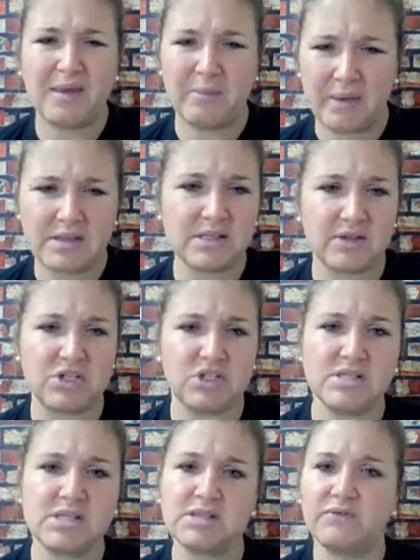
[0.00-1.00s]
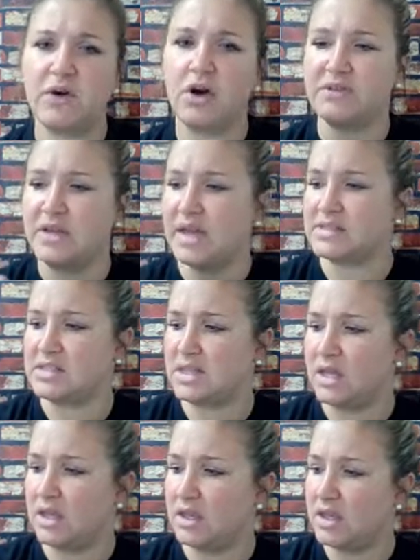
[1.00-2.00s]
basically just as involved as
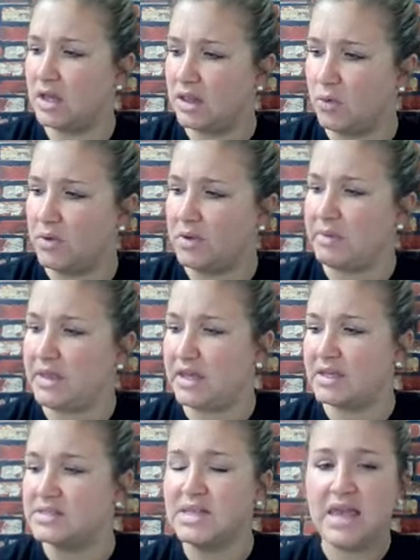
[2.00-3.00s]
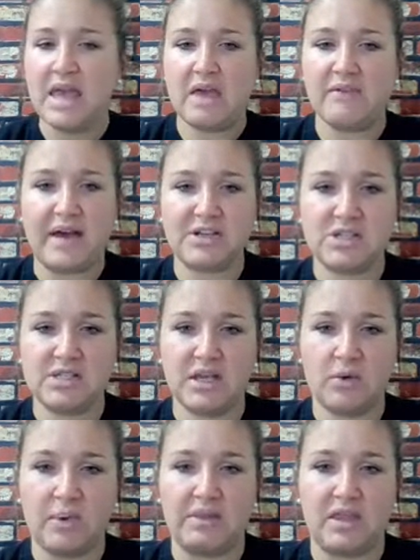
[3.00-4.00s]
the yellow one because if I just
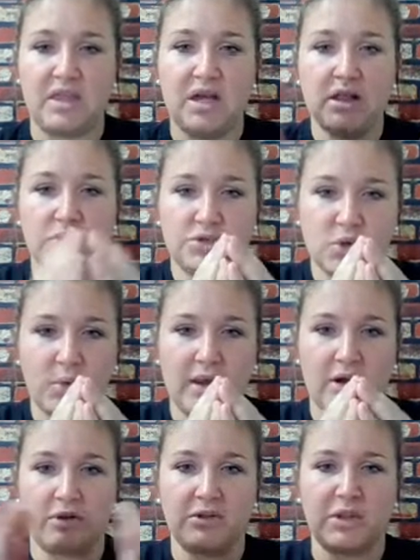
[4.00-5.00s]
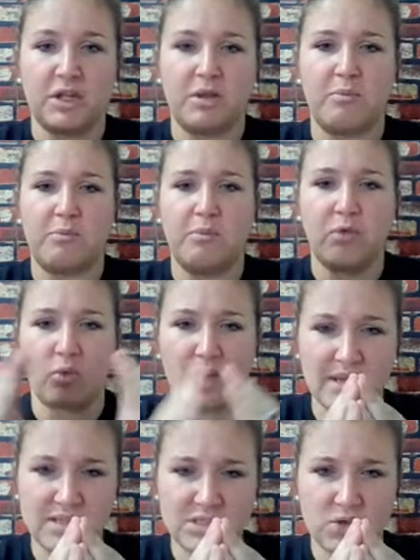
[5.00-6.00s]
take away the yellow square, the
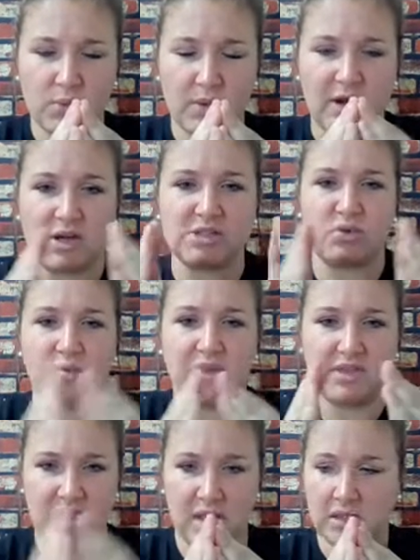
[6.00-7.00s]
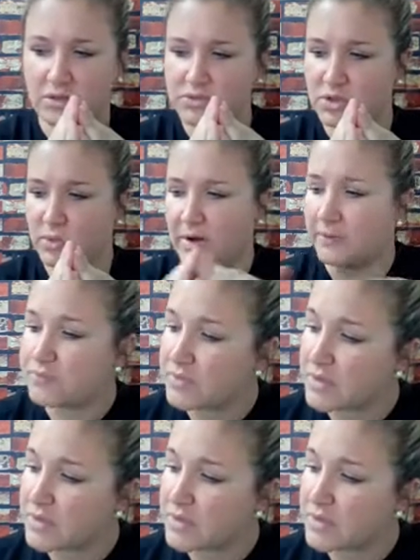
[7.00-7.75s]
red square is with the yellow square.